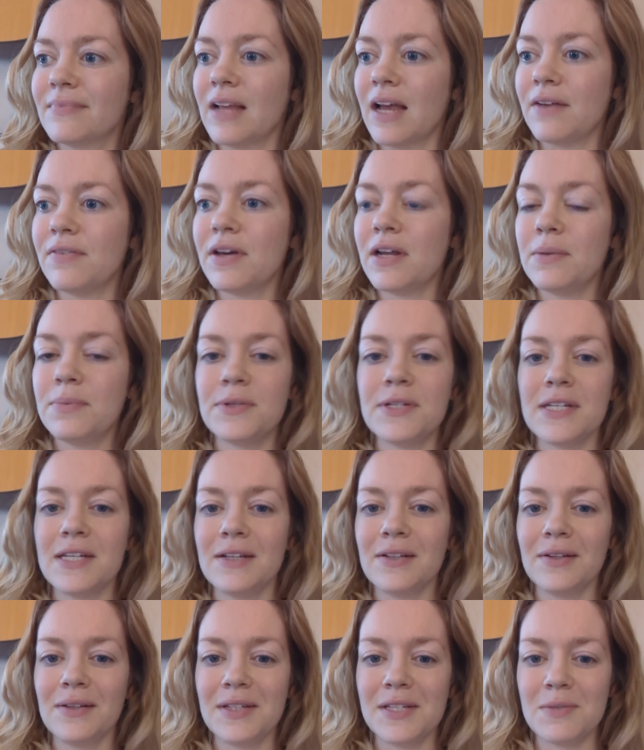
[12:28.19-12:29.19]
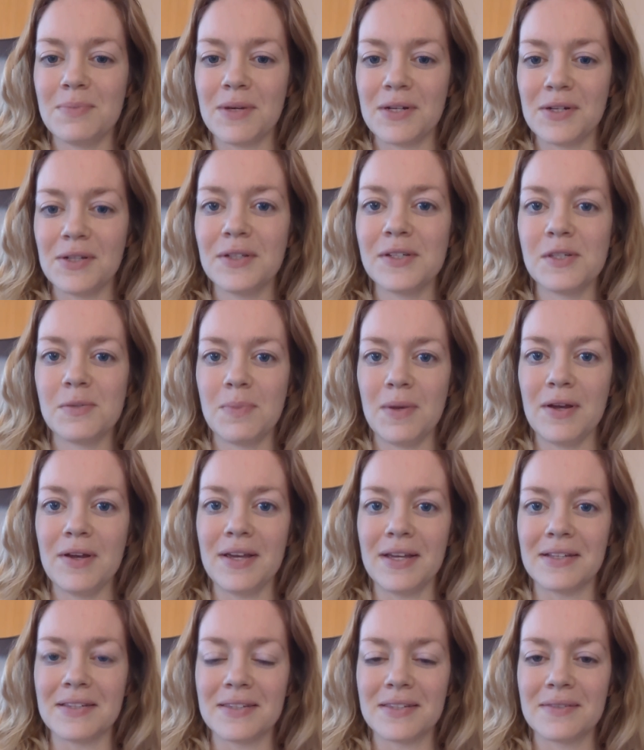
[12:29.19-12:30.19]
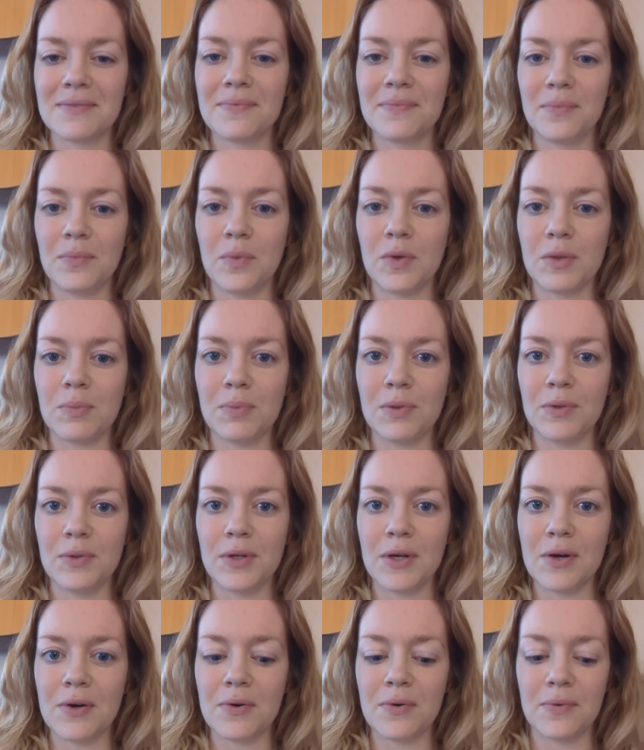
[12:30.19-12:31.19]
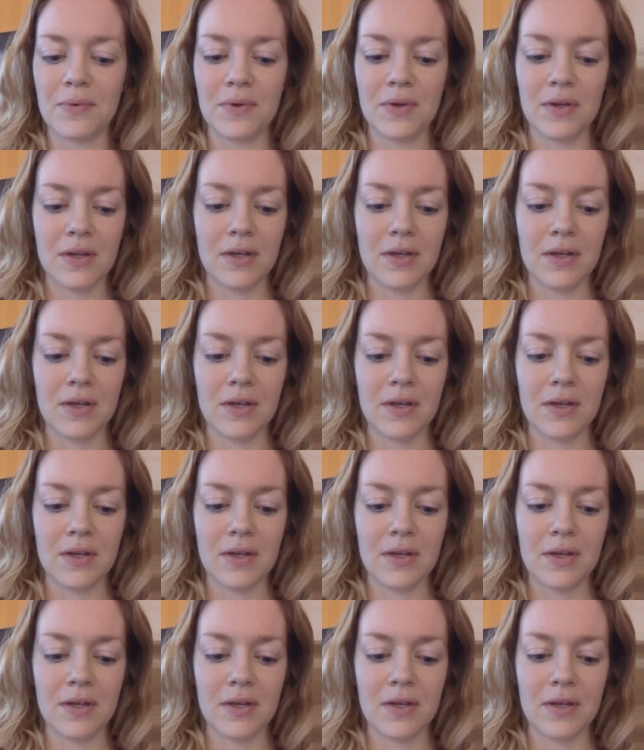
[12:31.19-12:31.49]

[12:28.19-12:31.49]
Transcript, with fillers: I've had a particularly special experience with Pluto,